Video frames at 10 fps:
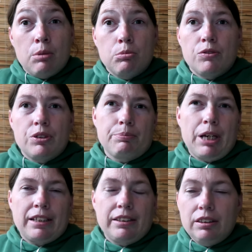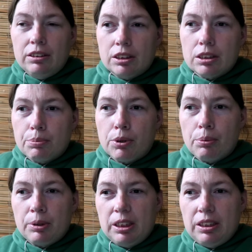moving back into the
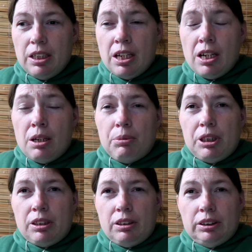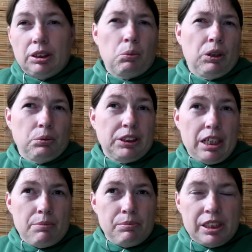property because, well, it was
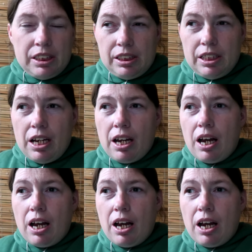empty.